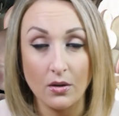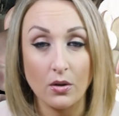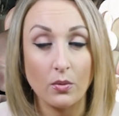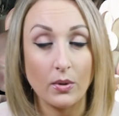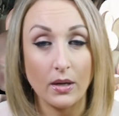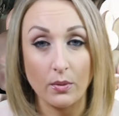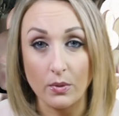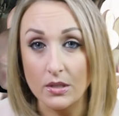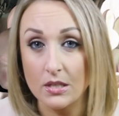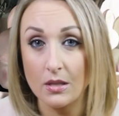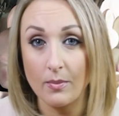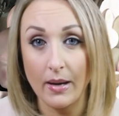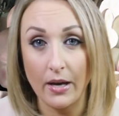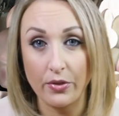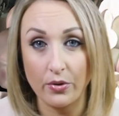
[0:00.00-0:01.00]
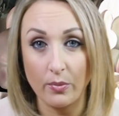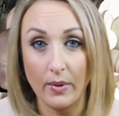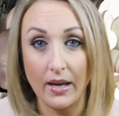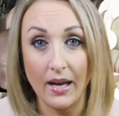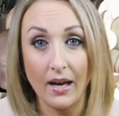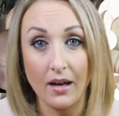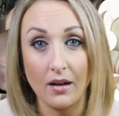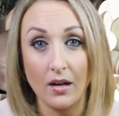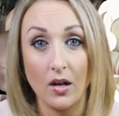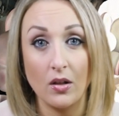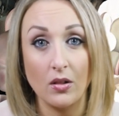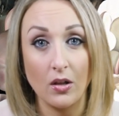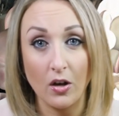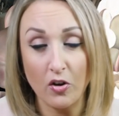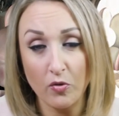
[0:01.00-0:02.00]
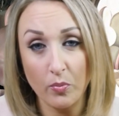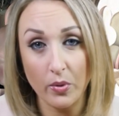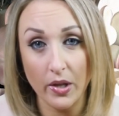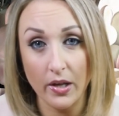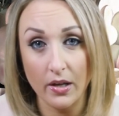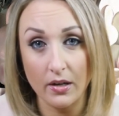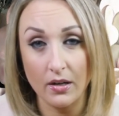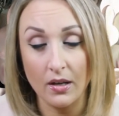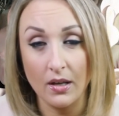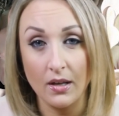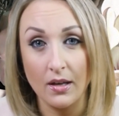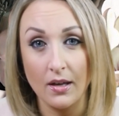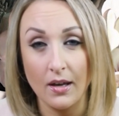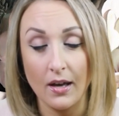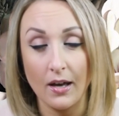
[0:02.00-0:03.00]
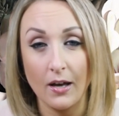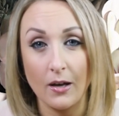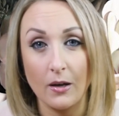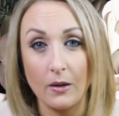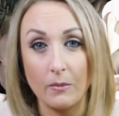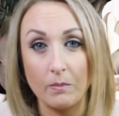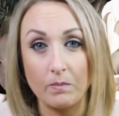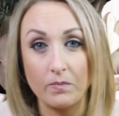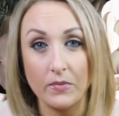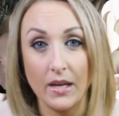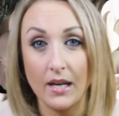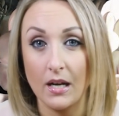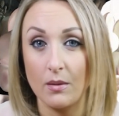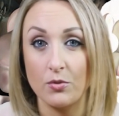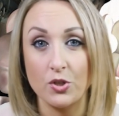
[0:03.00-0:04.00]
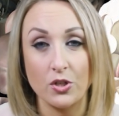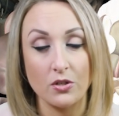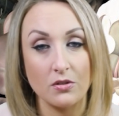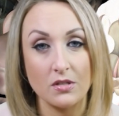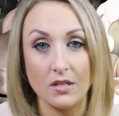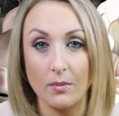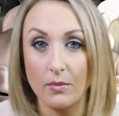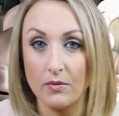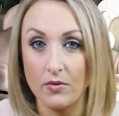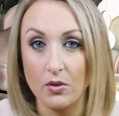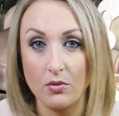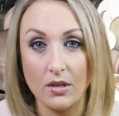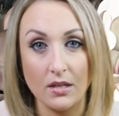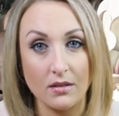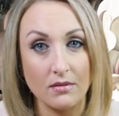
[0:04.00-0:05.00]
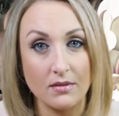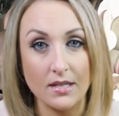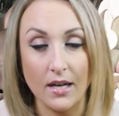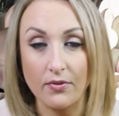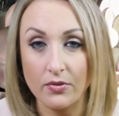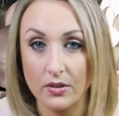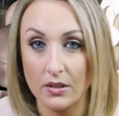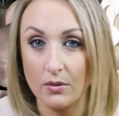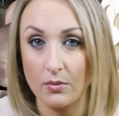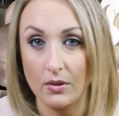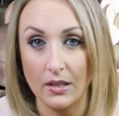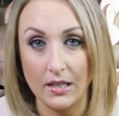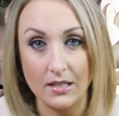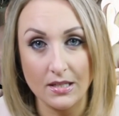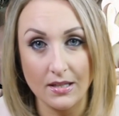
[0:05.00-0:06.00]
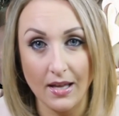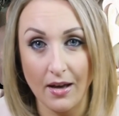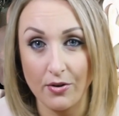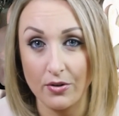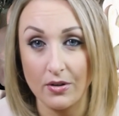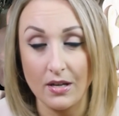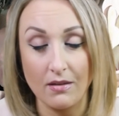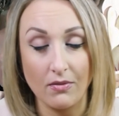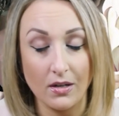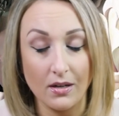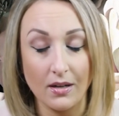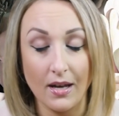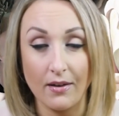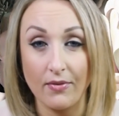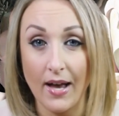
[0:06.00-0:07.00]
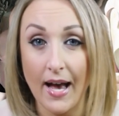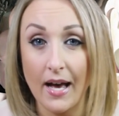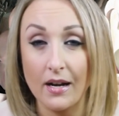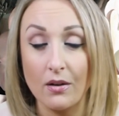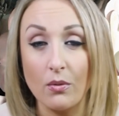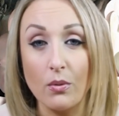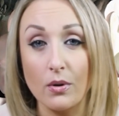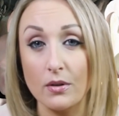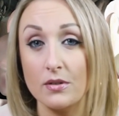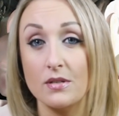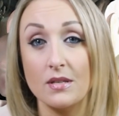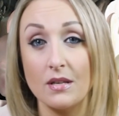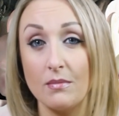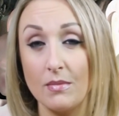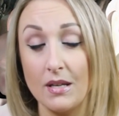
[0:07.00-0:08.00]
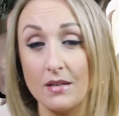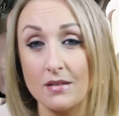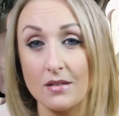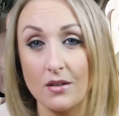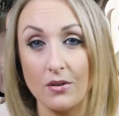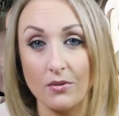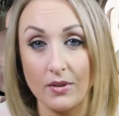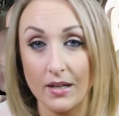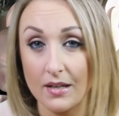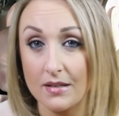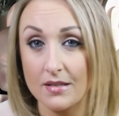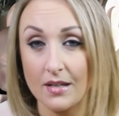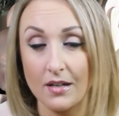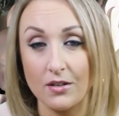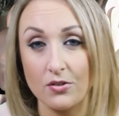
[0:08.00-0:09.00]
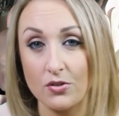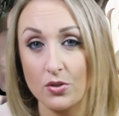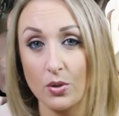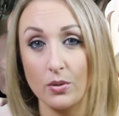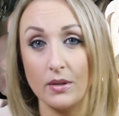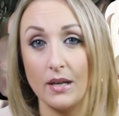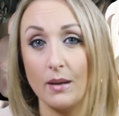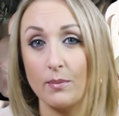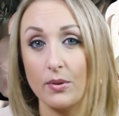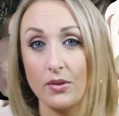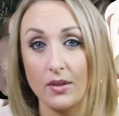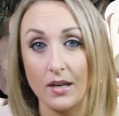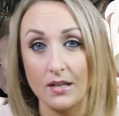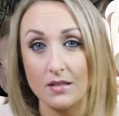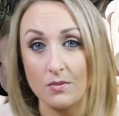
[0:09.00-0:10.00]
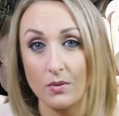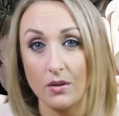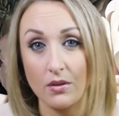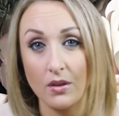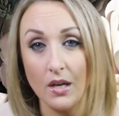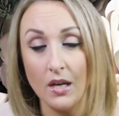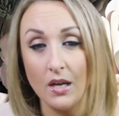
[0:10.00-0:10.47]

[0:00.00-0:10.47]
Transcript: or when I went to the bathroom, I had a lot of blood. And I'm sure some of you can definitely relate to that, or even have had it worse than me. So like I said, I just totally empathize with